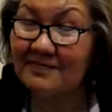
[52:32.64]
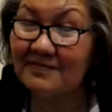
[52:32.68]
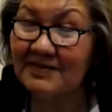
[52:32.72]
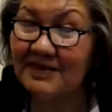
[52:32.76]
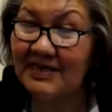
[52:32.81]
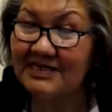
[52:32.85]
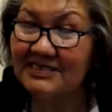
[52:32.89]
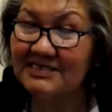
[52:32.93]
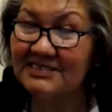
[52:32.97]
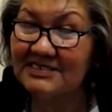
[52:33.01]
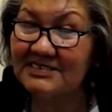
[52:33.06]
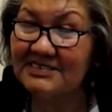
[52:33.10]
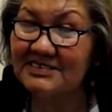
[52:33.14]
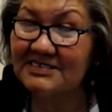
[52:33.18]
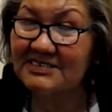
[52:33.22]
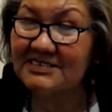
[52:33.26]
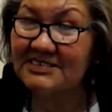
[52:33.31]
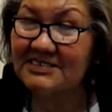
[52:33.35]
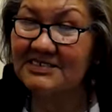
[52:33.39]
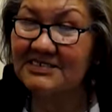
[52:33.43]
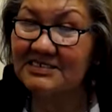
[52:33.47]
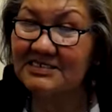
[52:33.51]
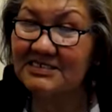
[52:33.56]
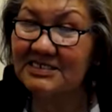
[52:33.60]
That's
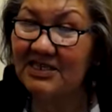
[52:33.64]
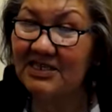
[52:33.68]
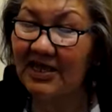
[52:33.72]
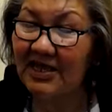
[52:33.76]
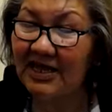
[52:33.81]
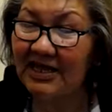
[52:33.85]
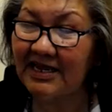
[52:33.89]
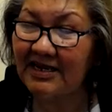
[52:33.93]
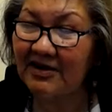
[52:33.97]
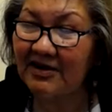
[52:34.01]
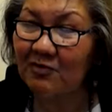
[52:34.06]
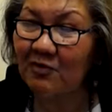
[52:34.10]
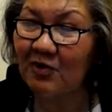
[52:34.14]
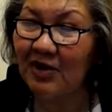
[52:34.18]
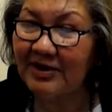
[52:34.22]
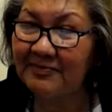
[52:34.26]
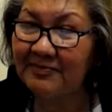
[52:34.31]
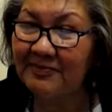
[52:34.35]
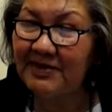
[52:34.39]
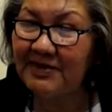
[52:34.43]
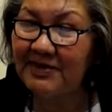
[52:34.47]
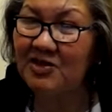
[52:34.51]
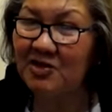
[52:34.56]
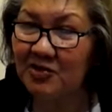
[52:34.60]
just like
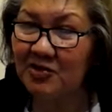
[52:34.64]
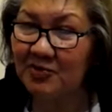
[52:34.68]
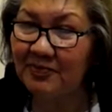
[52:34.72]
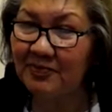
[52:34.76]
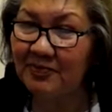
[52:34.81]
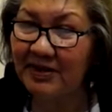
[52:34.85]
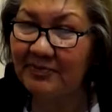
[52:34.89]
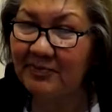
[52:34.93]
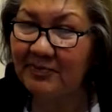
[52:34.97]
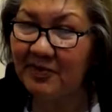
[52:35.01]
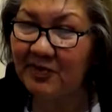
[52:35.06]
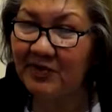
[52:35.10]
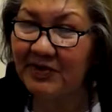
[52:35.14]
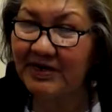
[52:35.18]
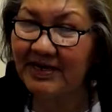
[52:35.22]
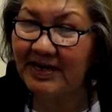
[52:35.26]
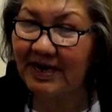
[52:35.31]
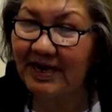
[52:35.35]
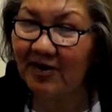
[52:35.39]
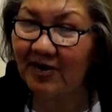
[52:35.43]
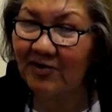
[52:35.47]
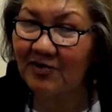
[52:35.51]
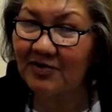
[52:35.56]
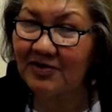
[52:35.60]
wiping your memory
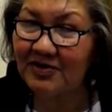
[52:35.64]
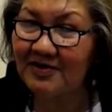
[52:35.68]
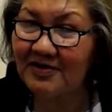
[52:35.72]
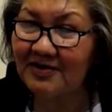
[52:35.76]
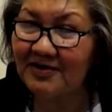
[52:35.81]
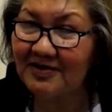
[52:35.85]
out.